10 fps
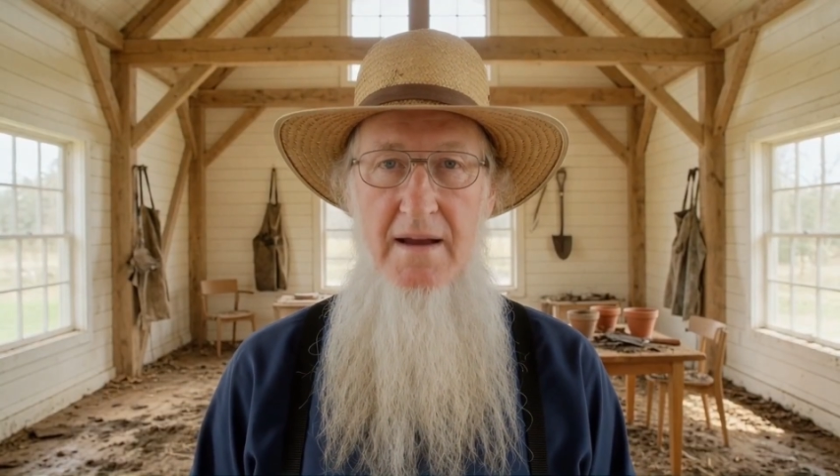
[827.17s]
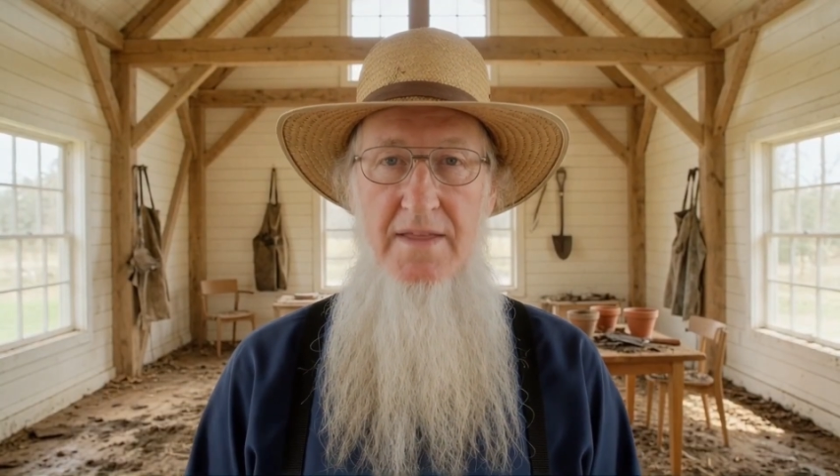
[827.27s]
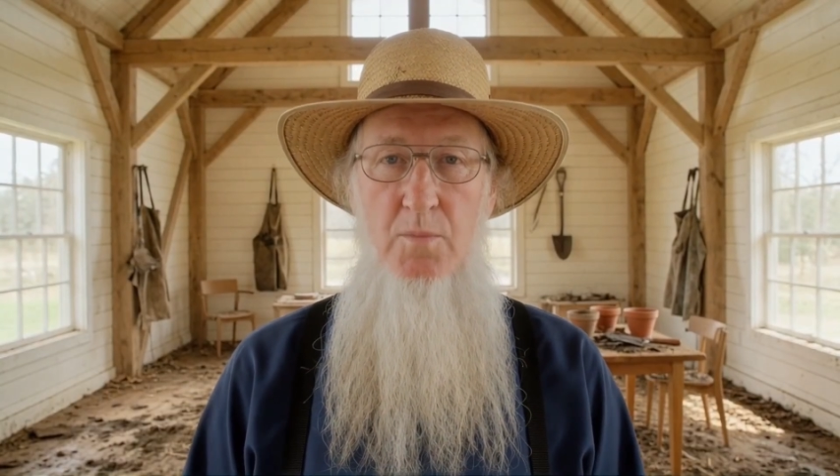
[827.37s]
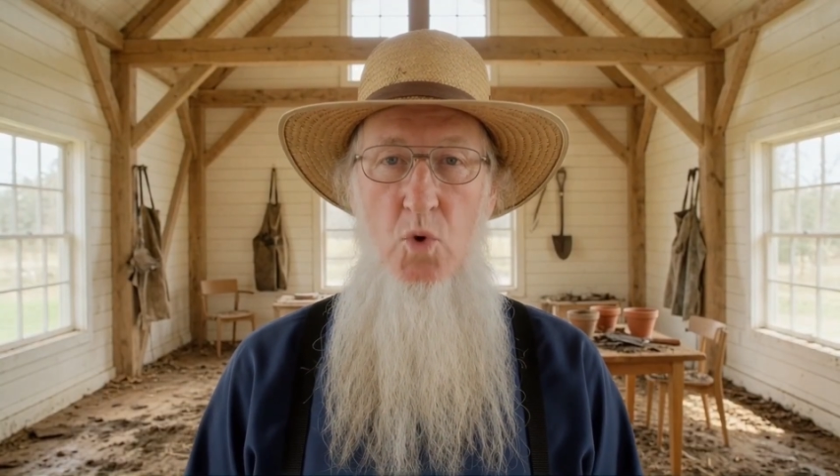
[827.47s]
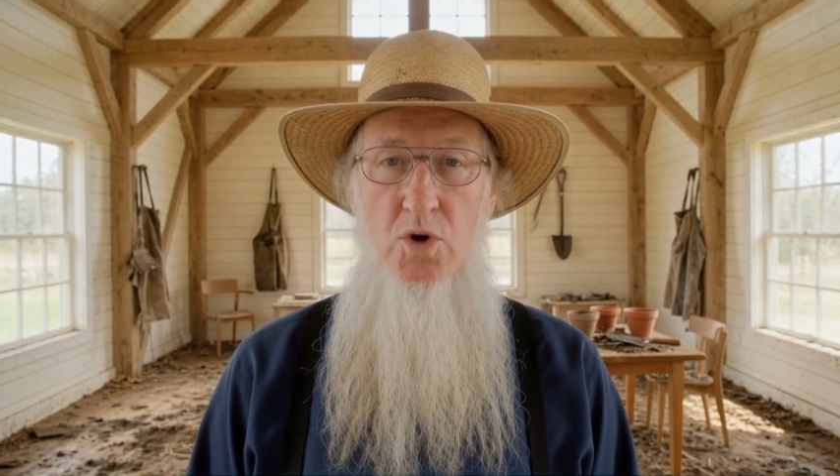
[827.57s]

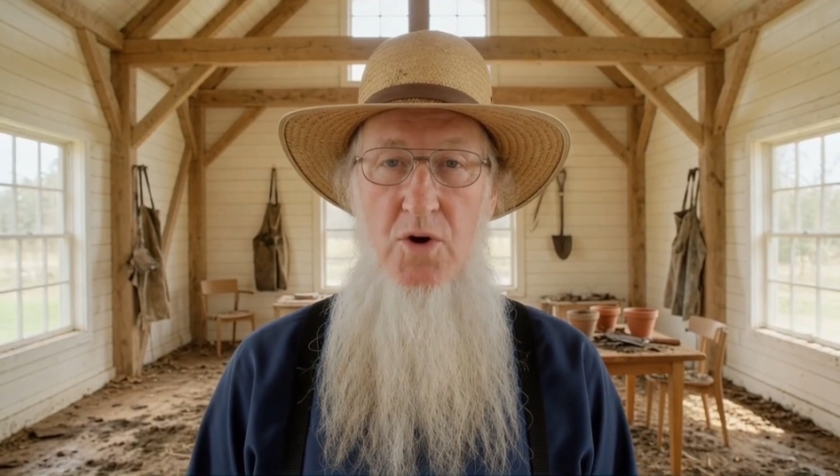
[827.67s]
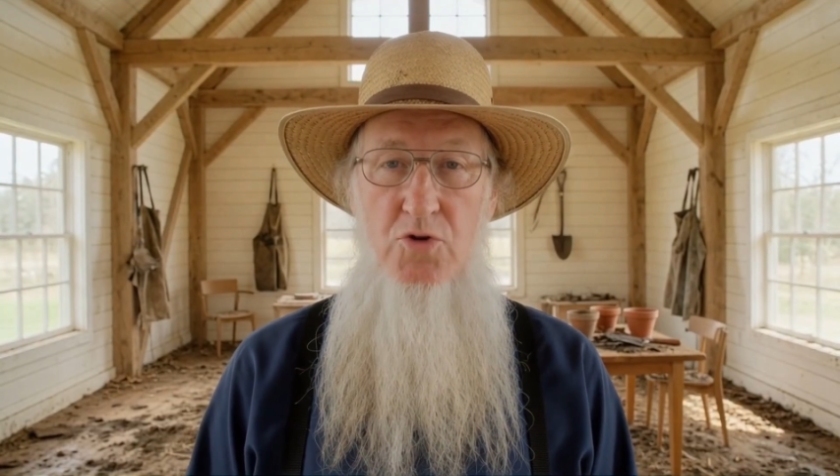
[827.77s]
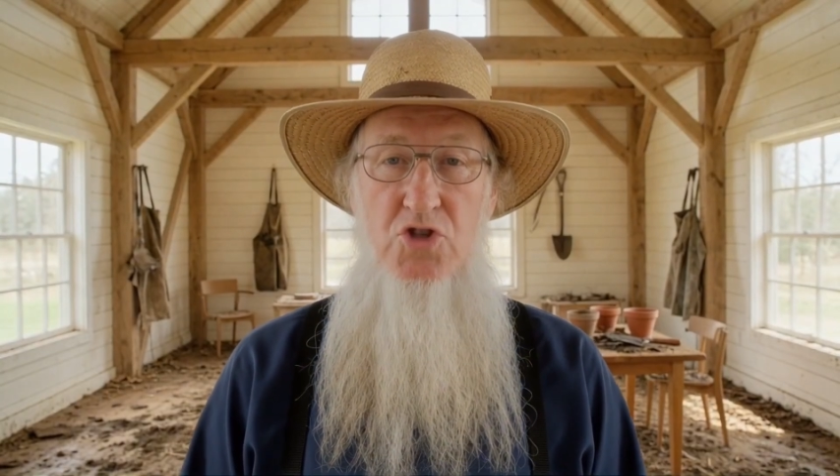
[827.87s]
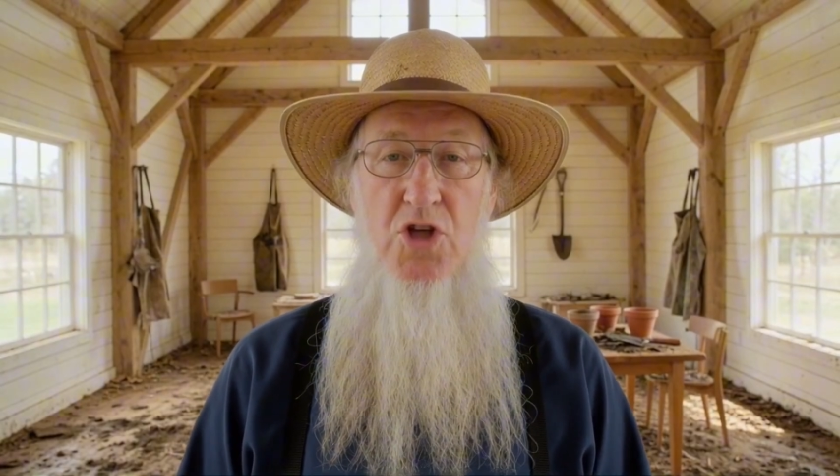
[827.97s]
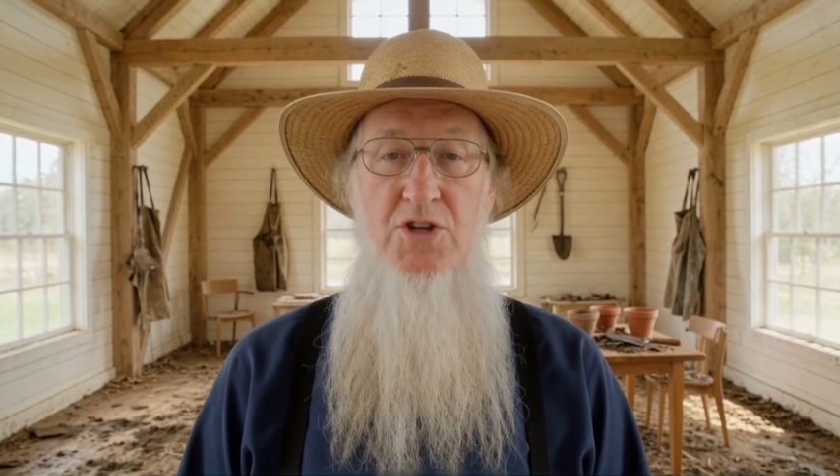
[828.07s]
the more
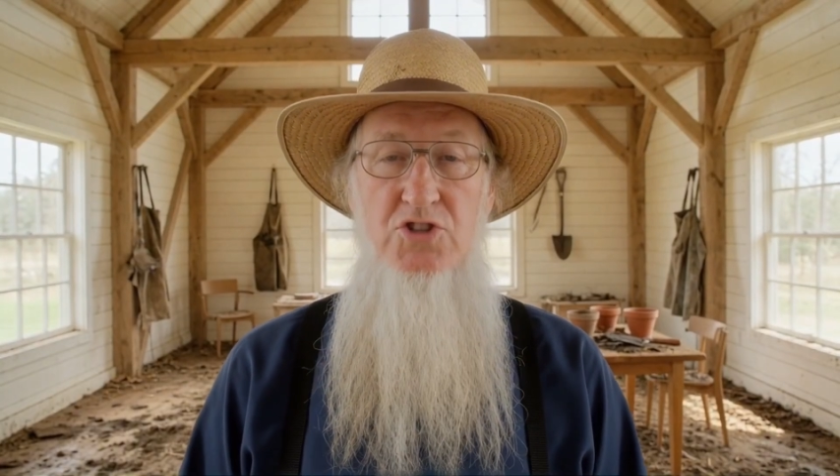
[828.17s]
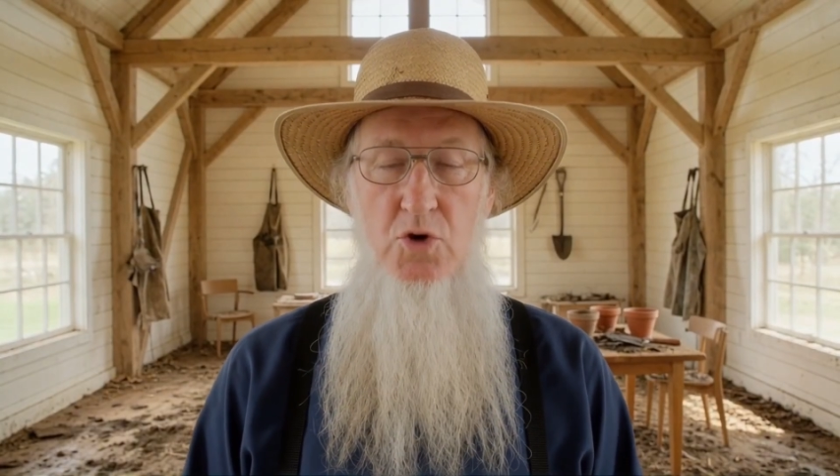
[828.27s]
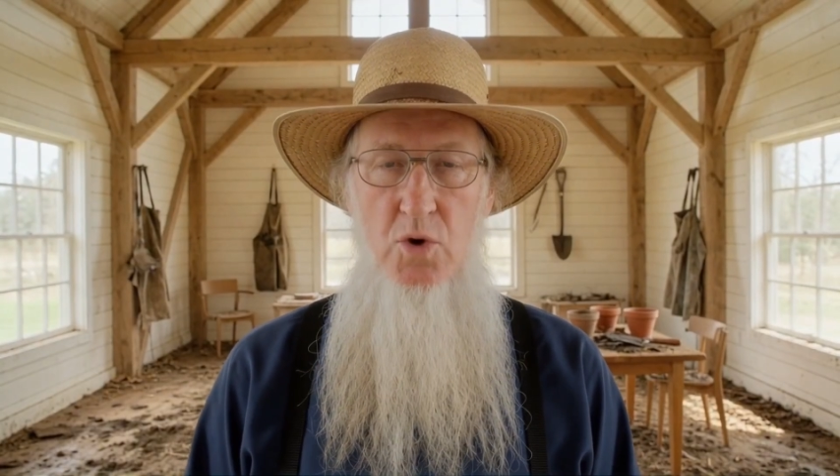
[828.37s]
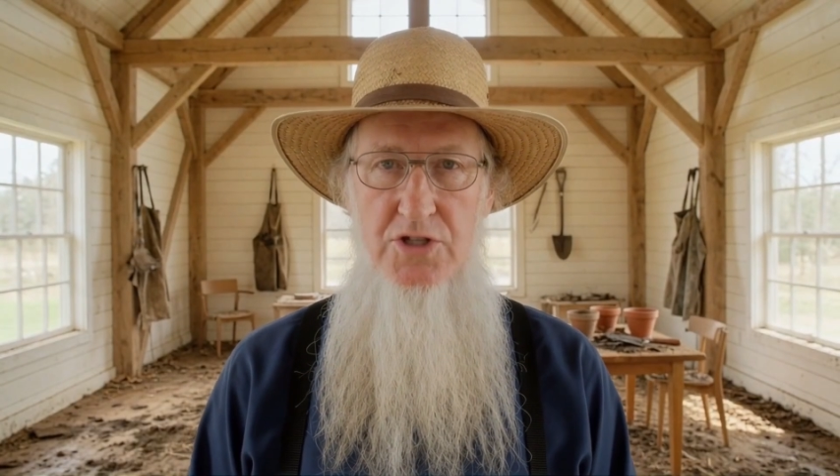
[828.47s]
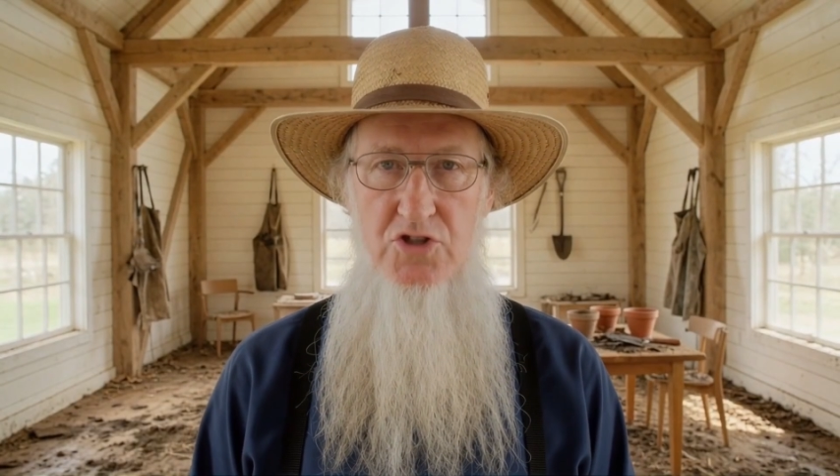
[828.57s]
those jugs are
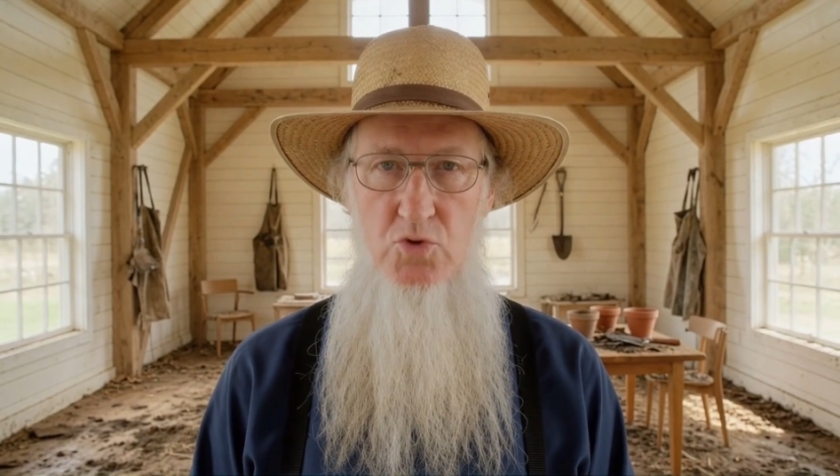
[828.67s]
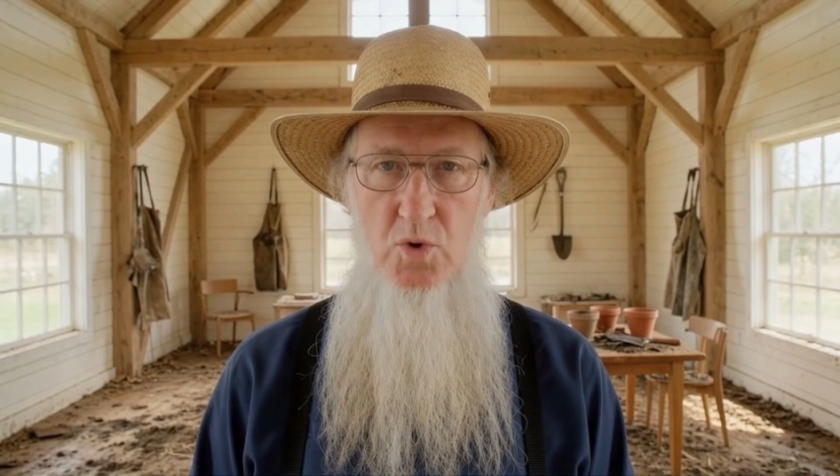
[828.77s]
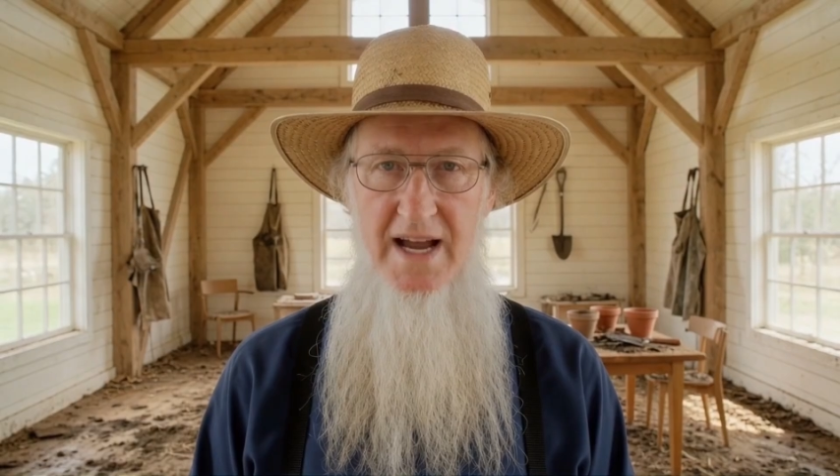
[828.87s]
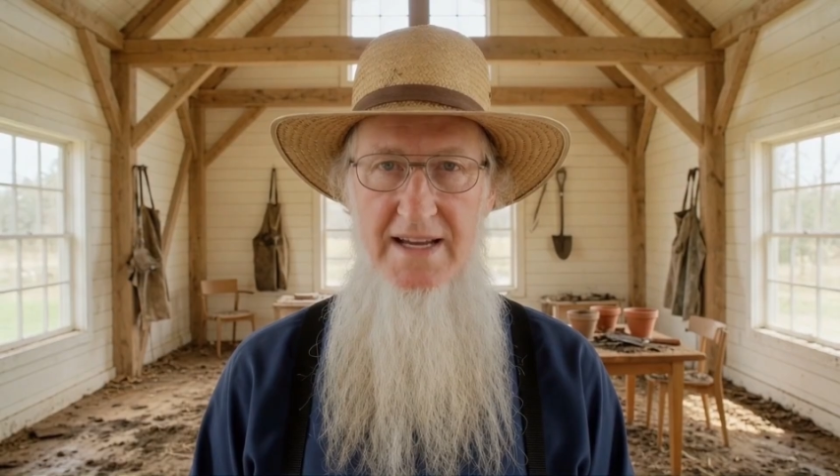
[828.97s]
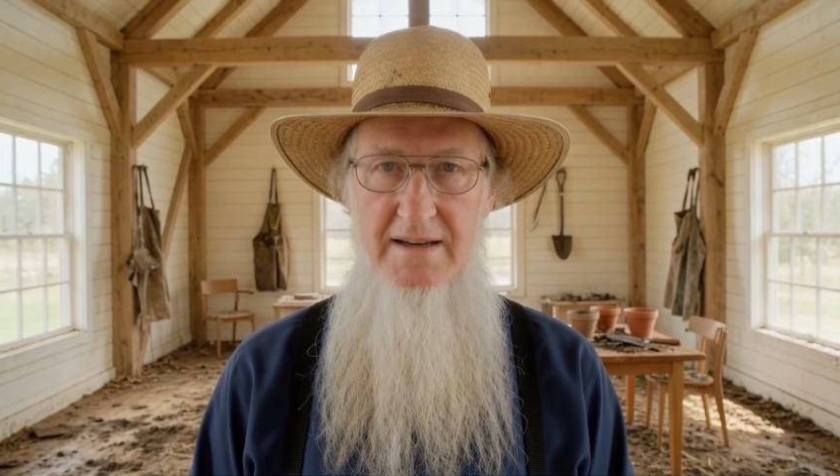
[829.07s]
going to
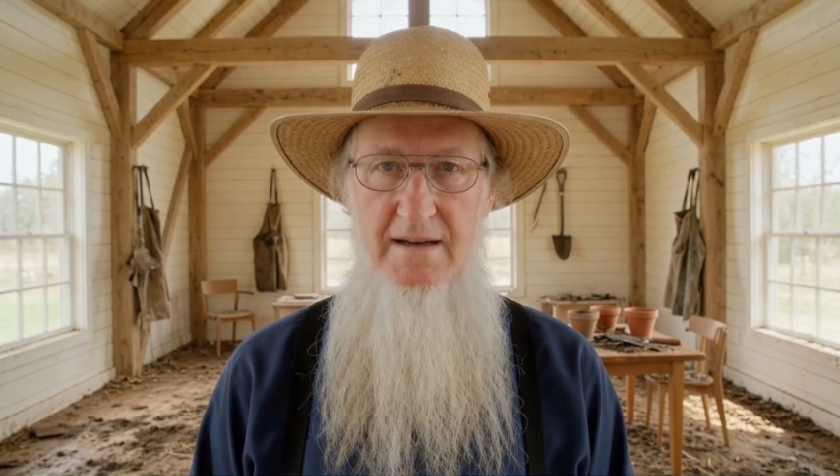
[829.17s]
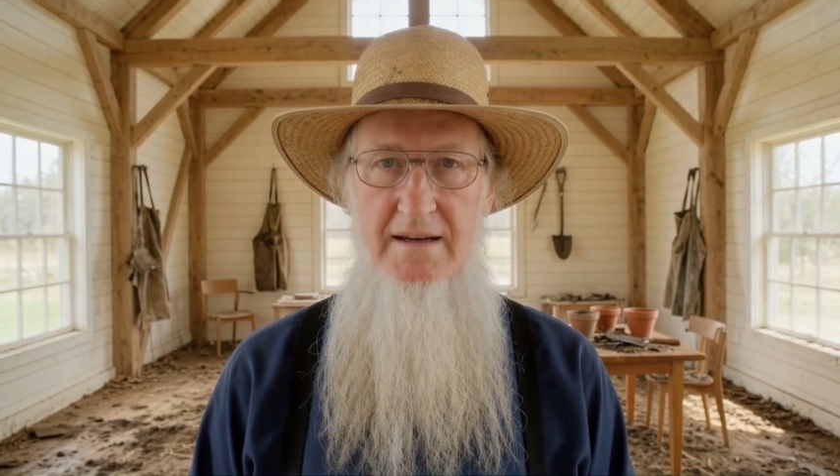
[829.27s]
sweat,